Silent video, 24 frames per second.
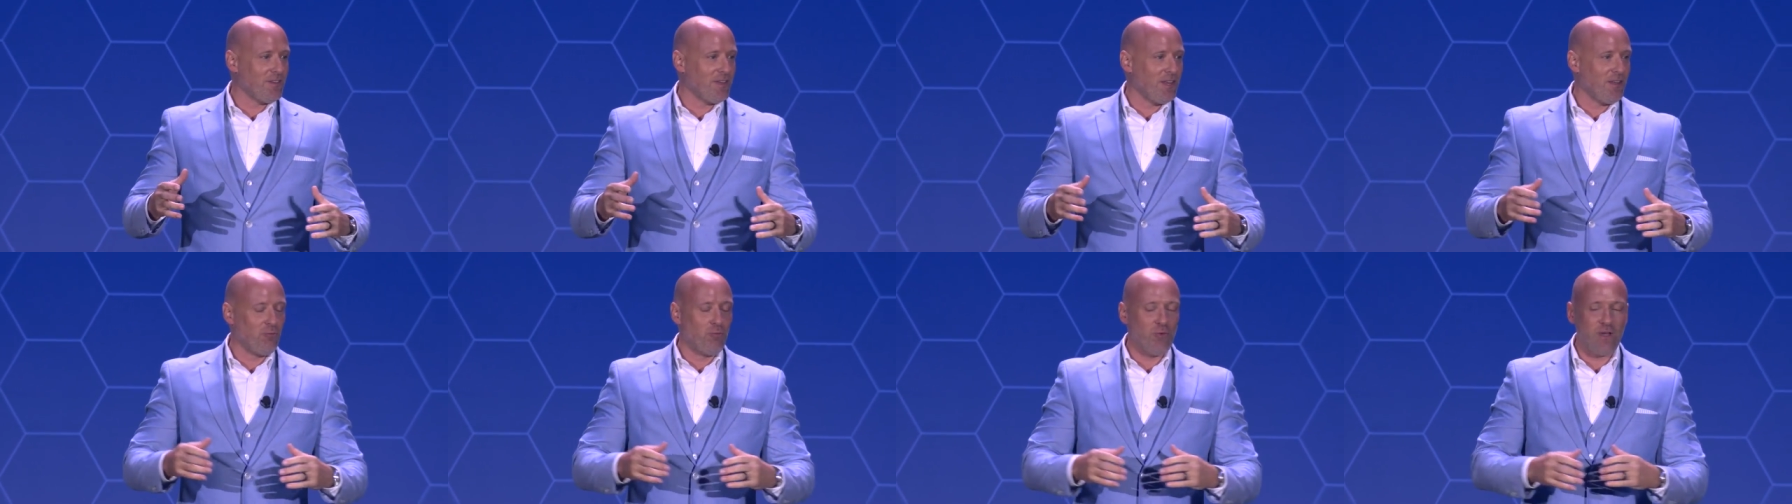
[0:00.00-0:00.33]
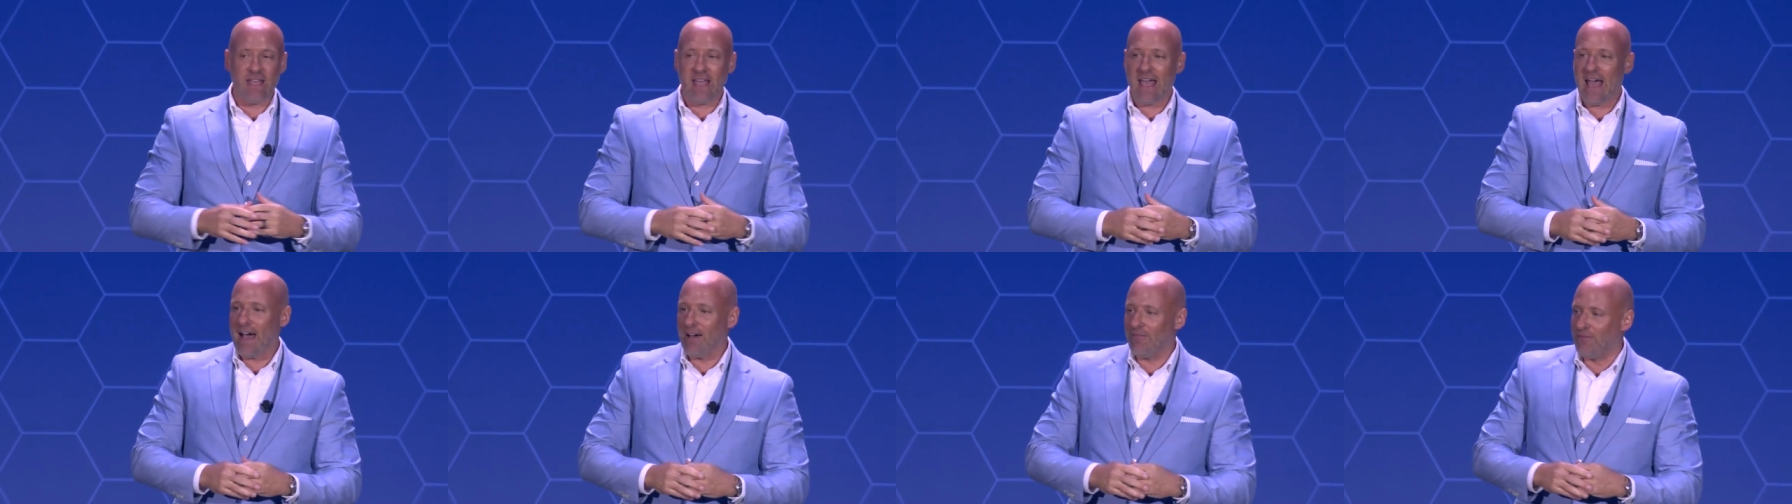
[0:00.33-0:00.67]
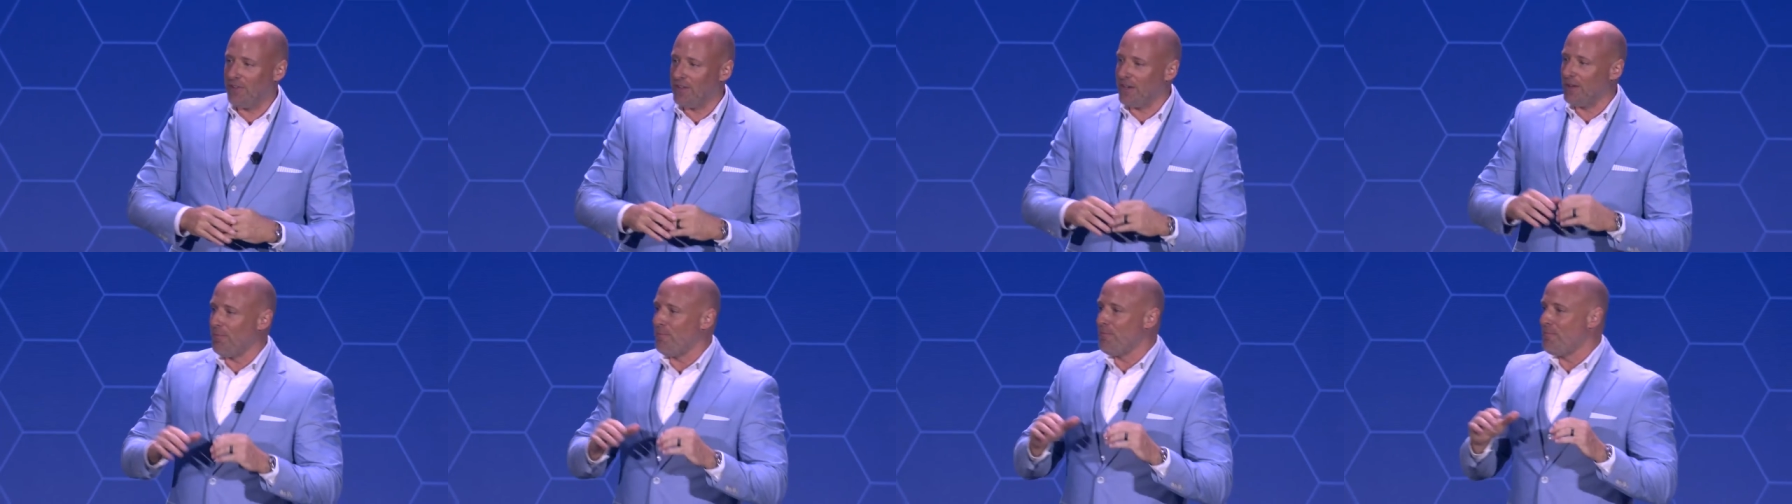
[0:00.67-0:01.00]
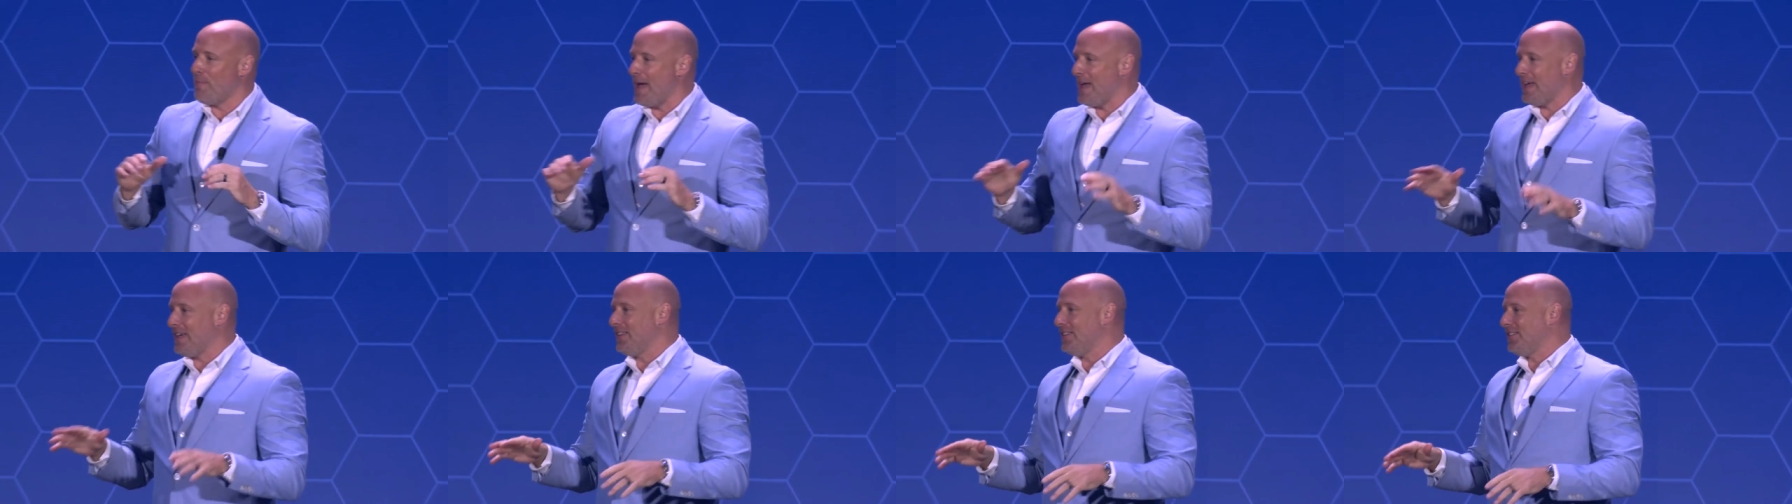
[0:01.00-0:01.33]
And we have an
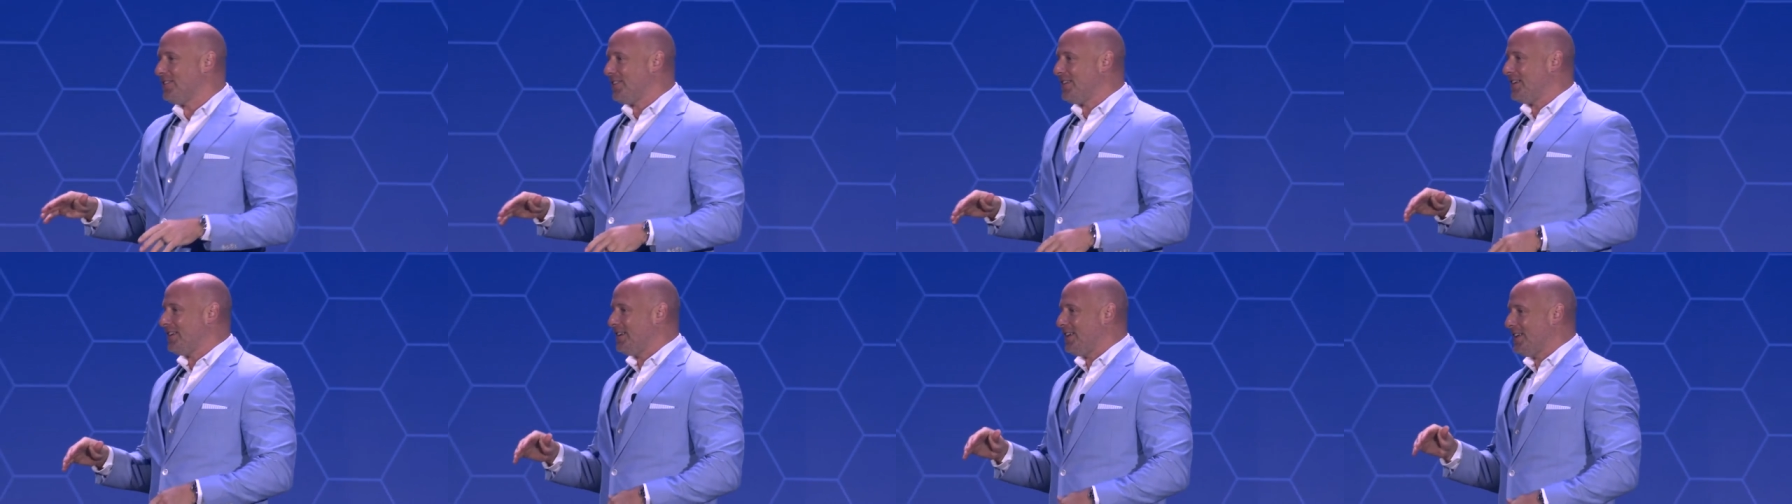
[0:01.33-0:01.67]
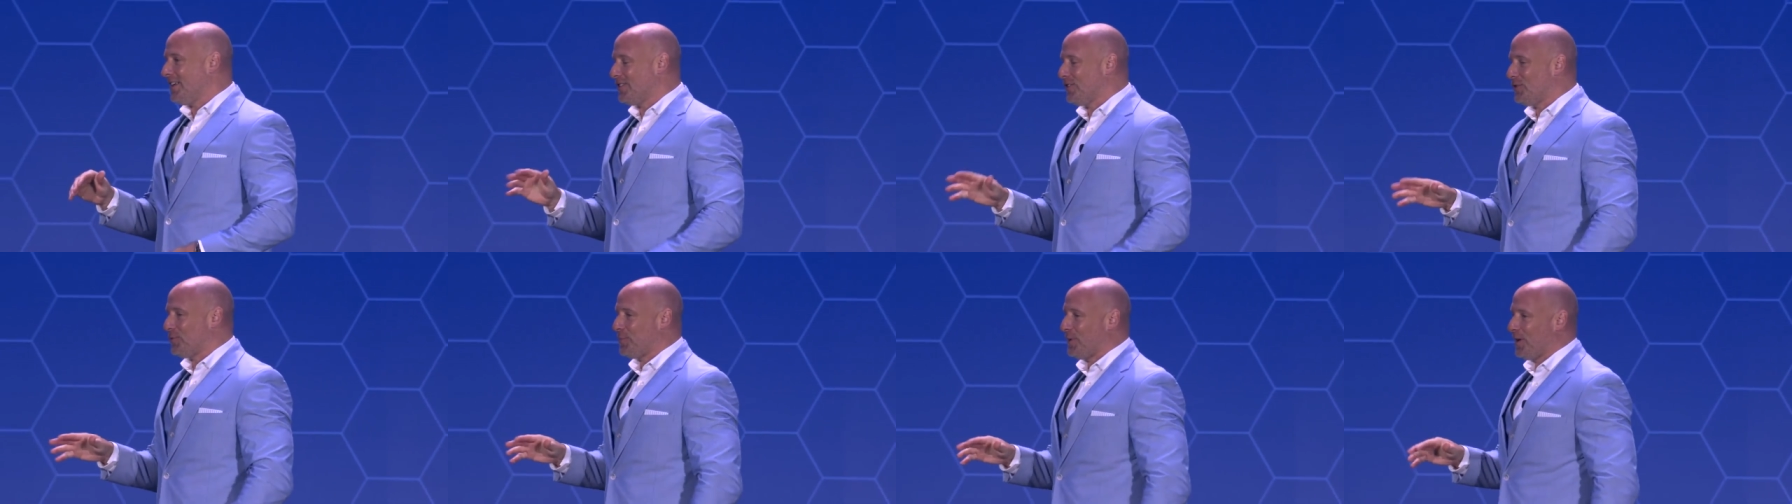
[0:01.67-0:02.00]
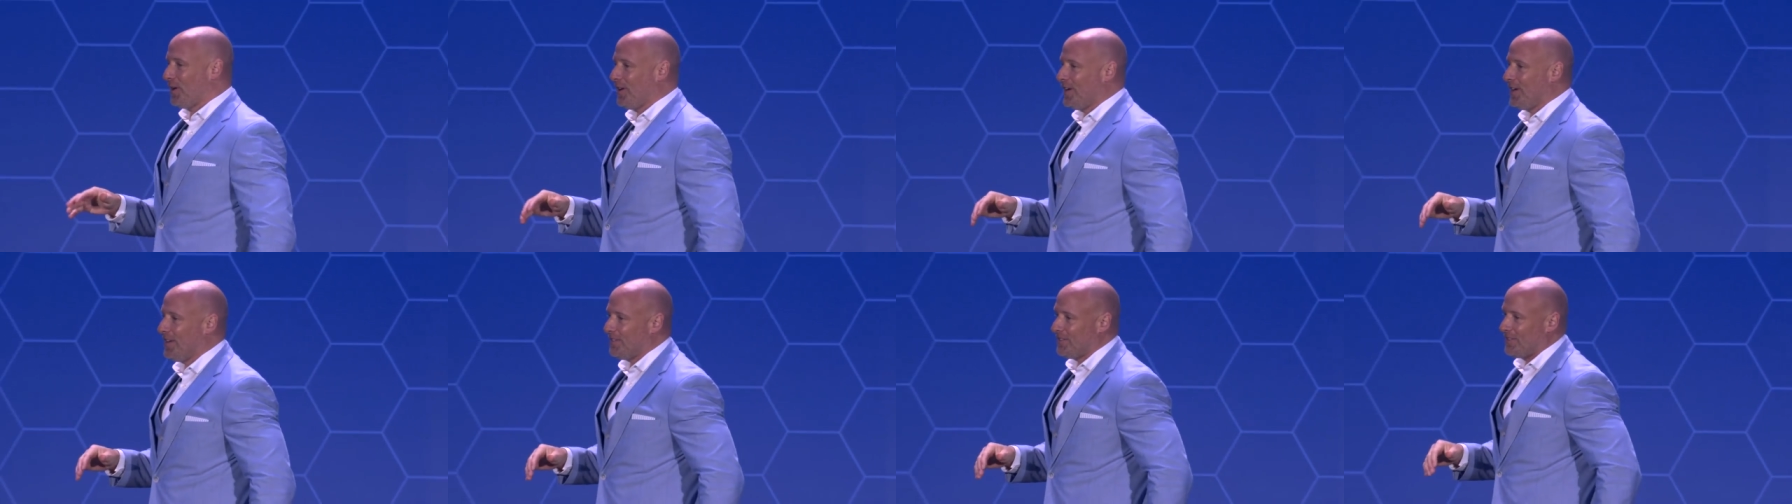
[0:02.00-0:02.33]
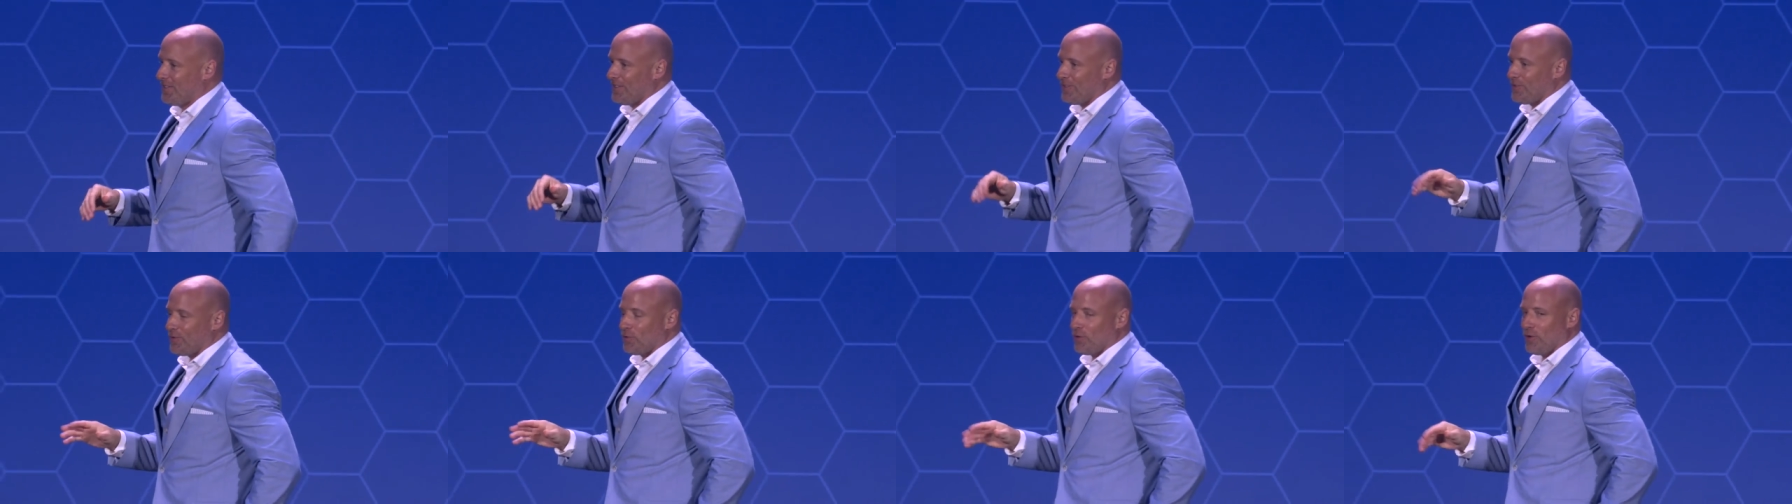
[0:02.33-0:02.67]
amazing experience
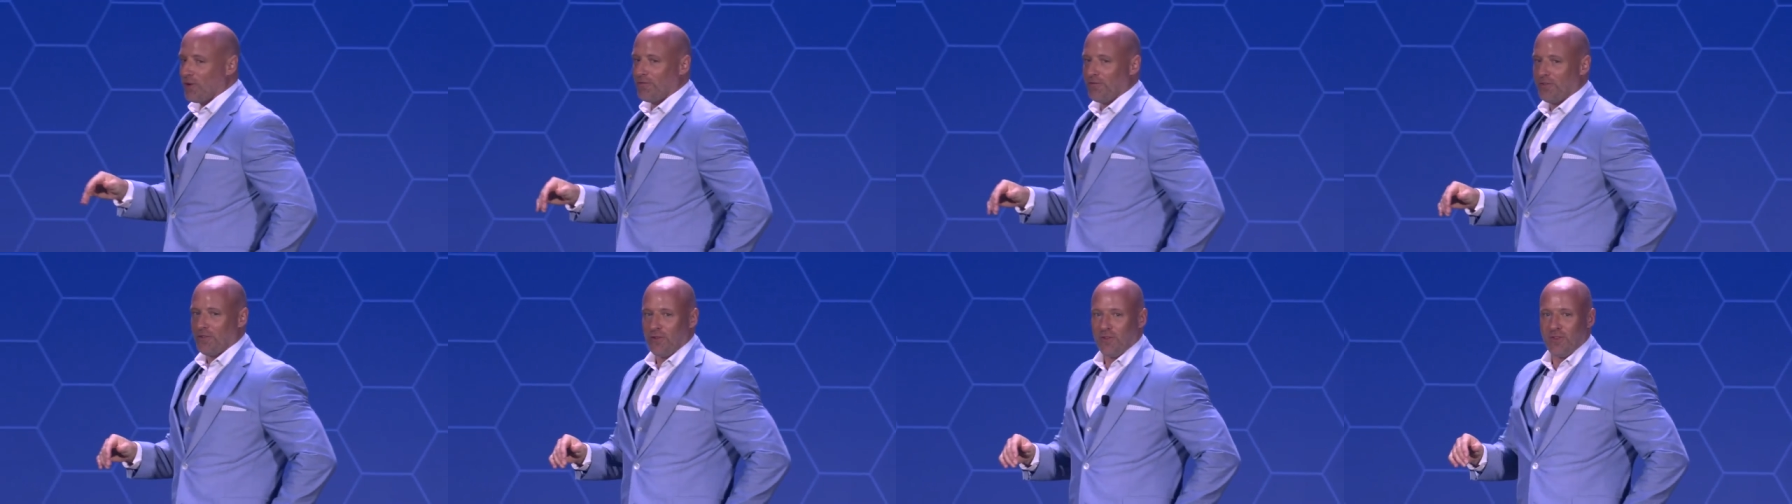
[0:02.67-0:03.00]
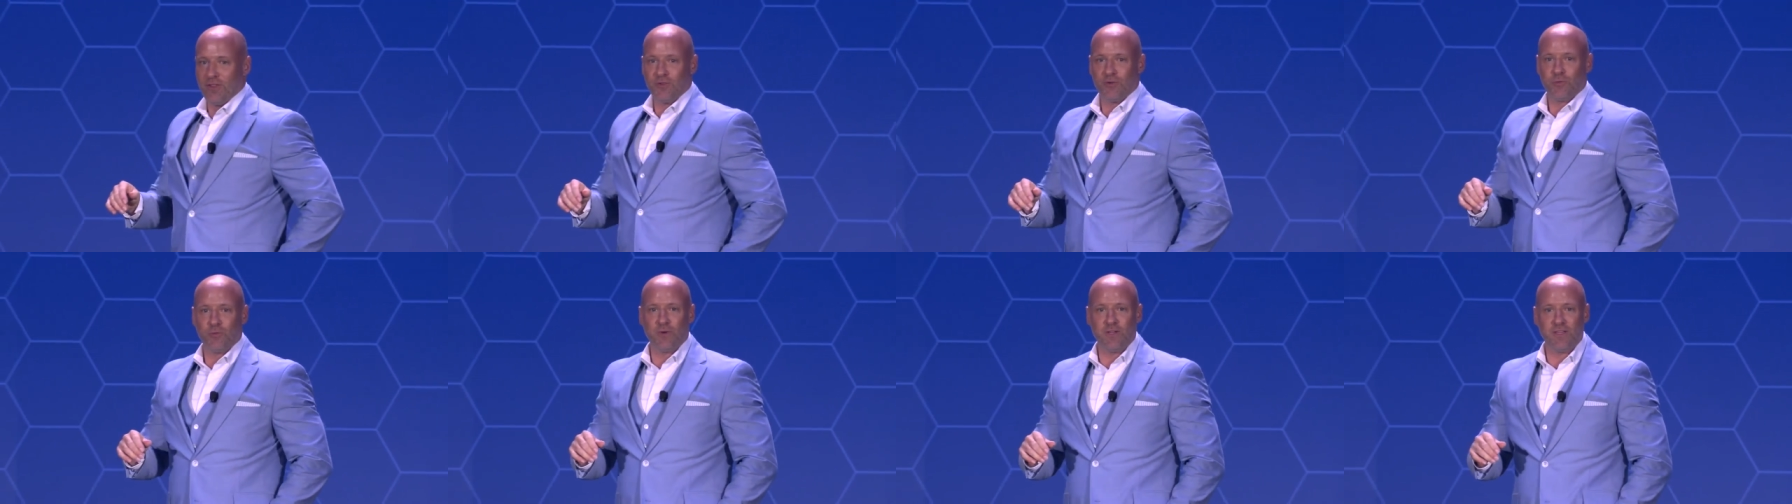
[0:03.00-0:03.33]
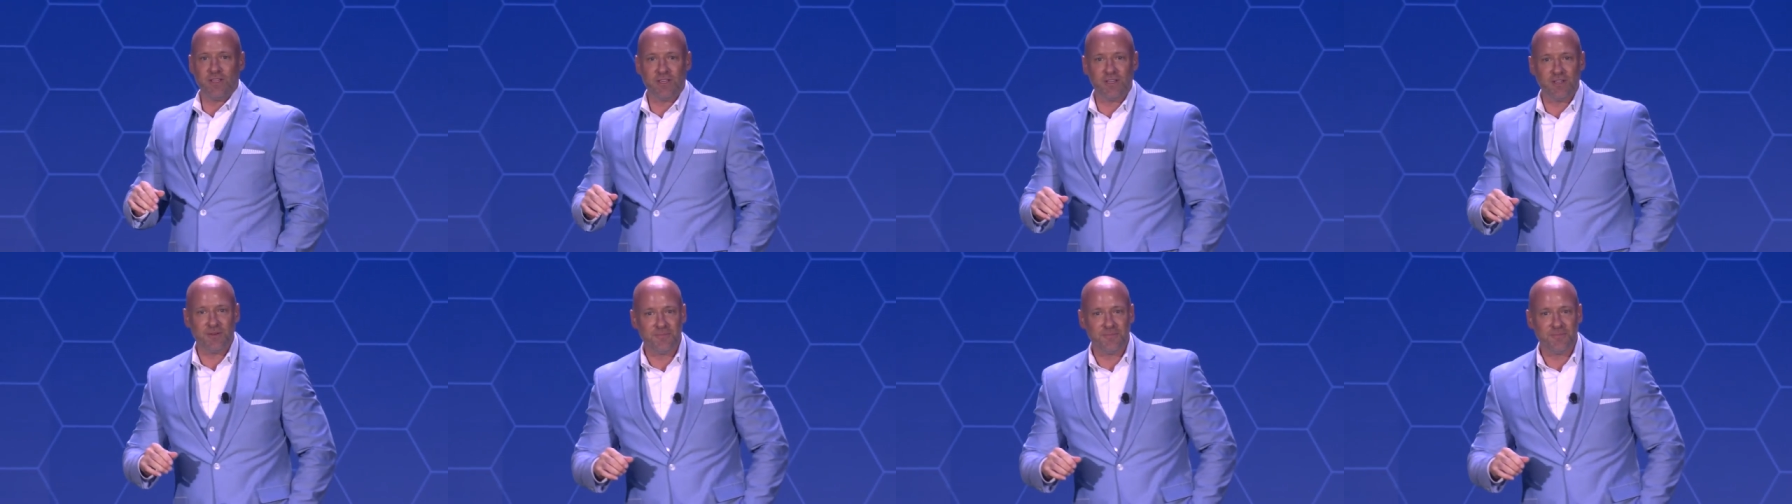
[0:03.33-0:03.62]
in store for you this week.